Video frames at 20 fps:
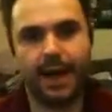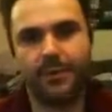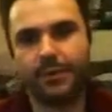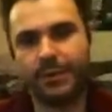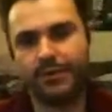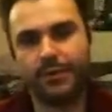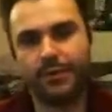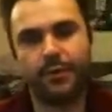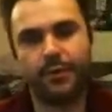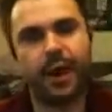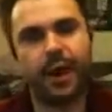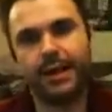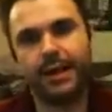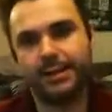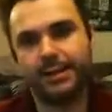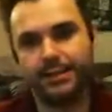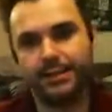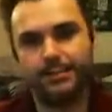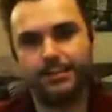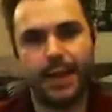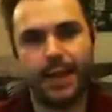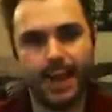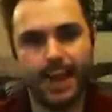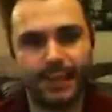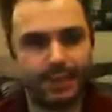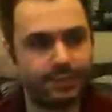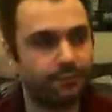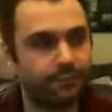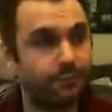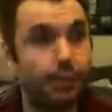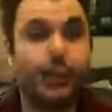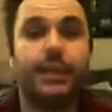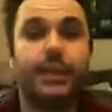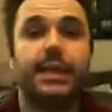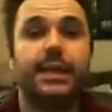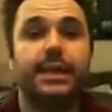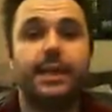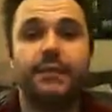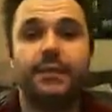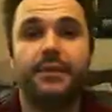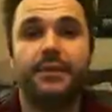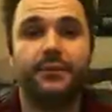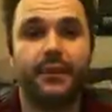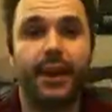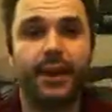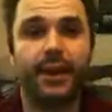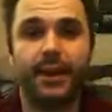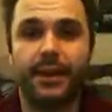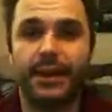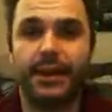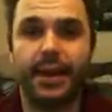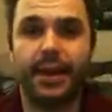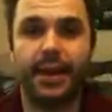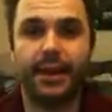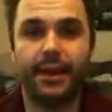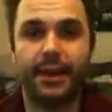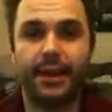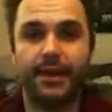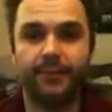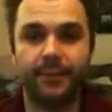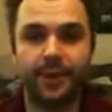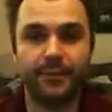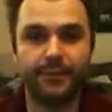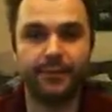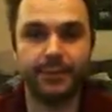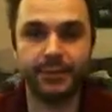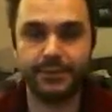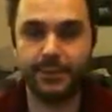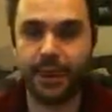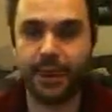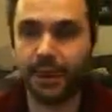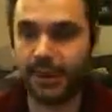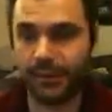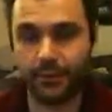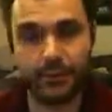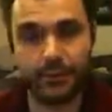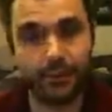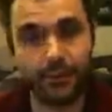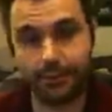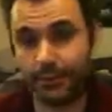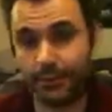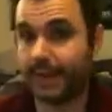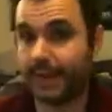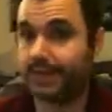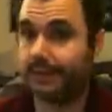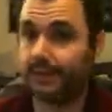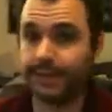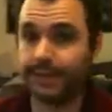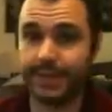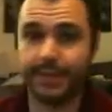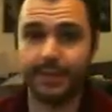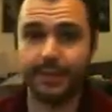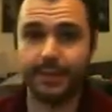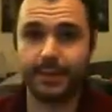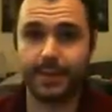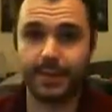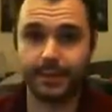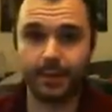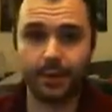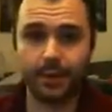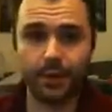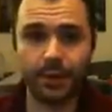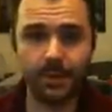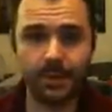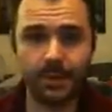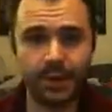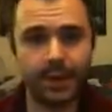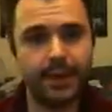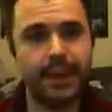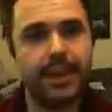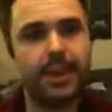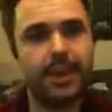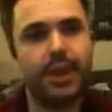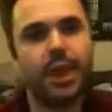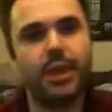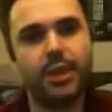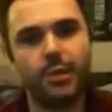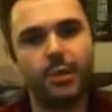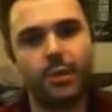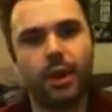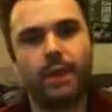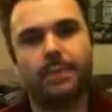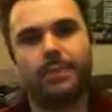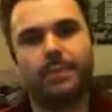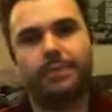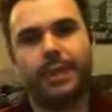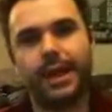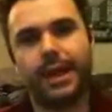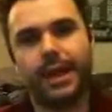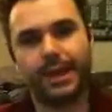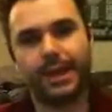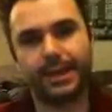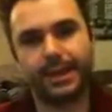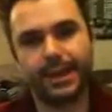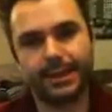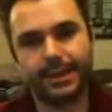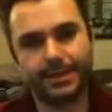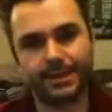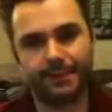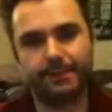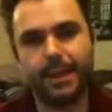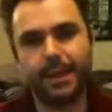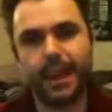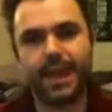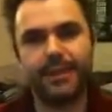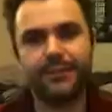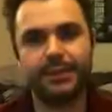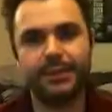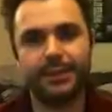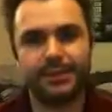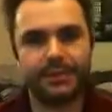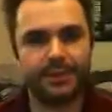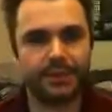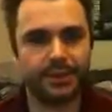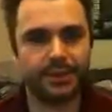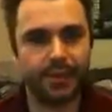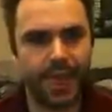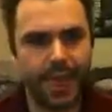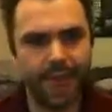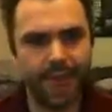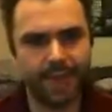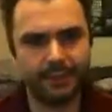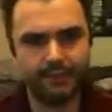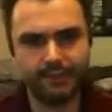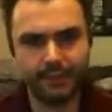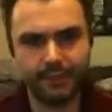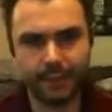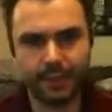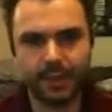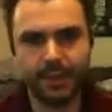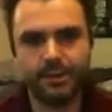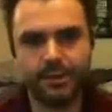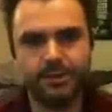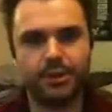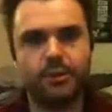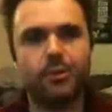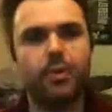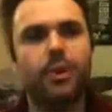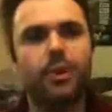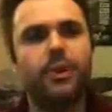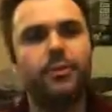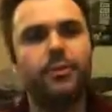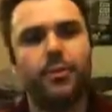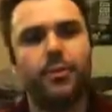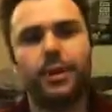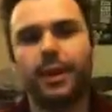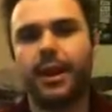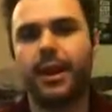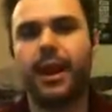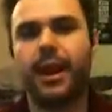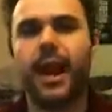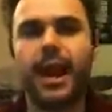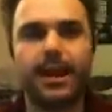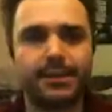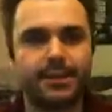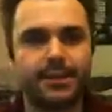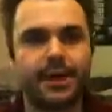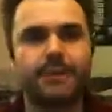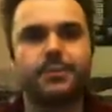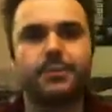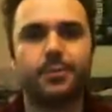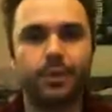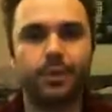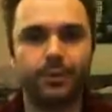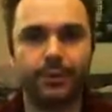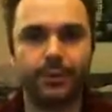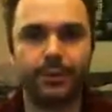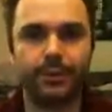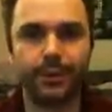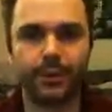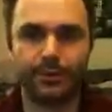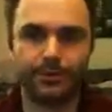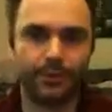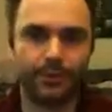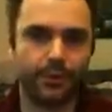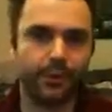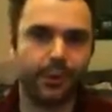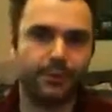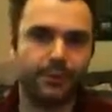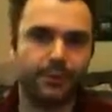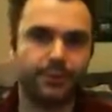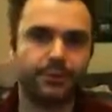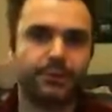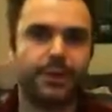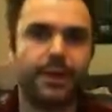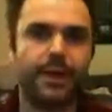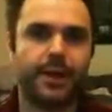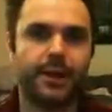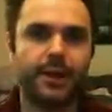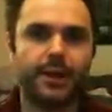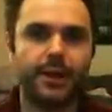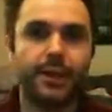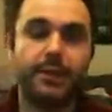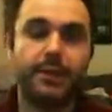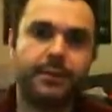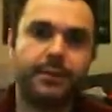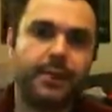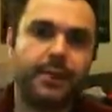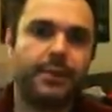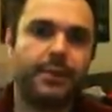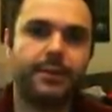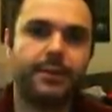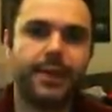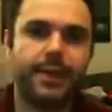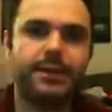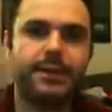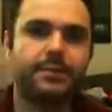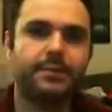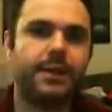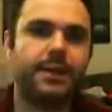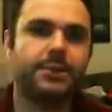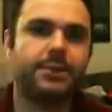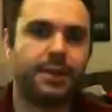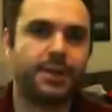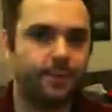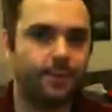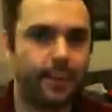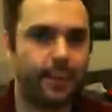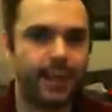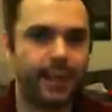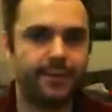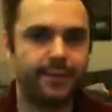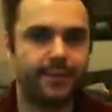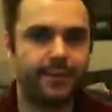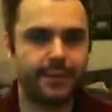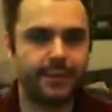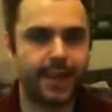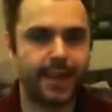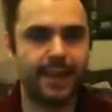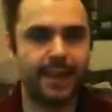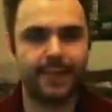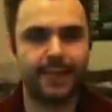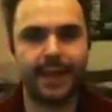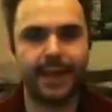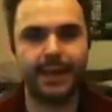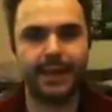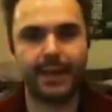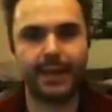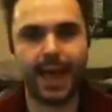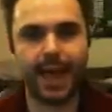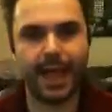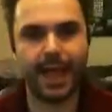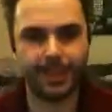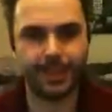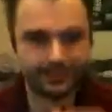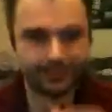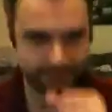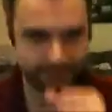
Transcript: If you are planning to really give your friend a run for his money, or you're planning to attend something like a tournament, you want to be playing as competitive a list as you can. So what kind of archetypes will you be looking for if you're trying to get as much competitiveness out of KDK.